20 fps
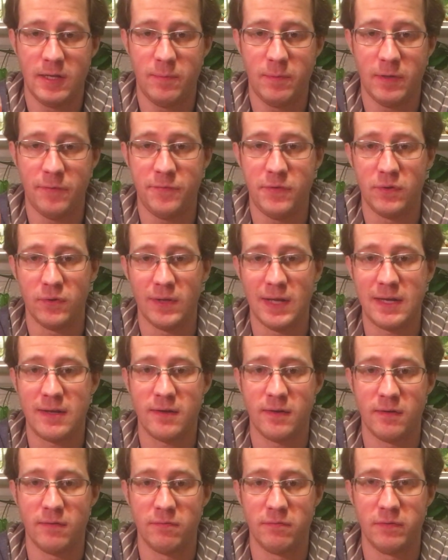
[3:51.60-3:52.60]
But if you
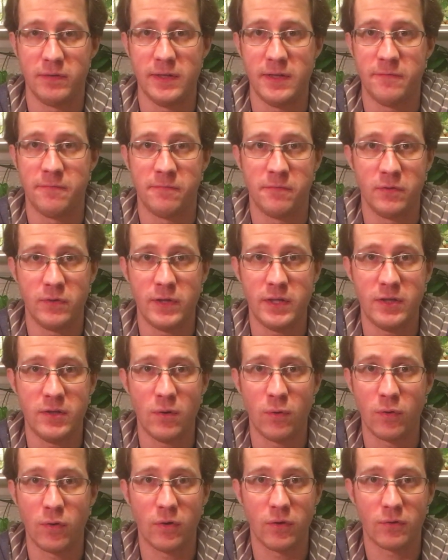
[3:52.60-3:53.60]
like a really fruity
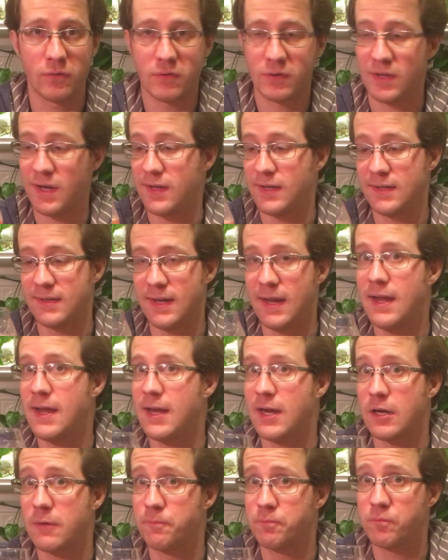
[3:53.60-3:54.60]
yogurt kind of
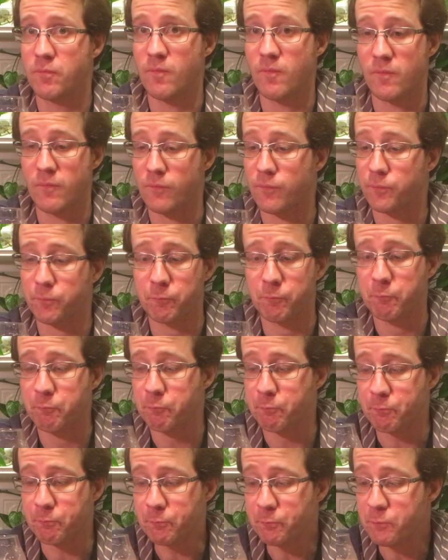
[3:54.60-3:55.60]
tang,
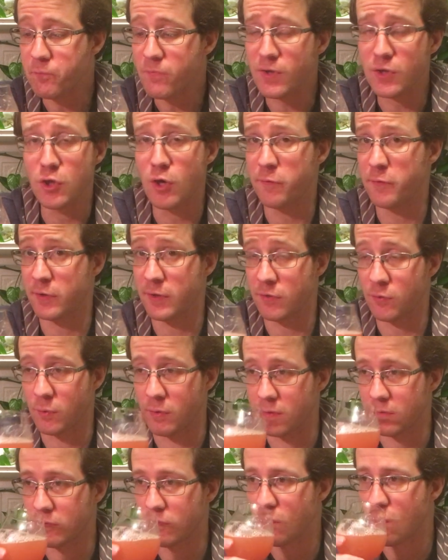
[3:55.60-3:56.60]
go for this
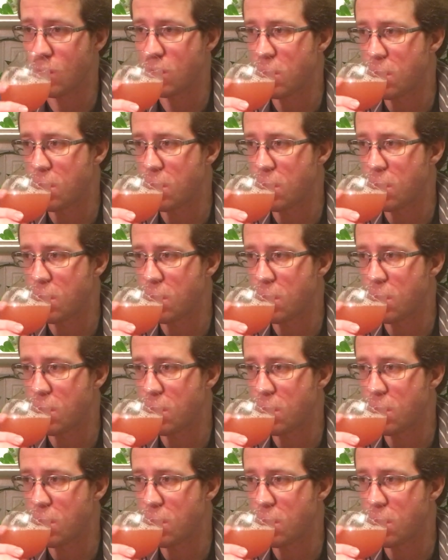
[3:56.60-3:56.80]
one.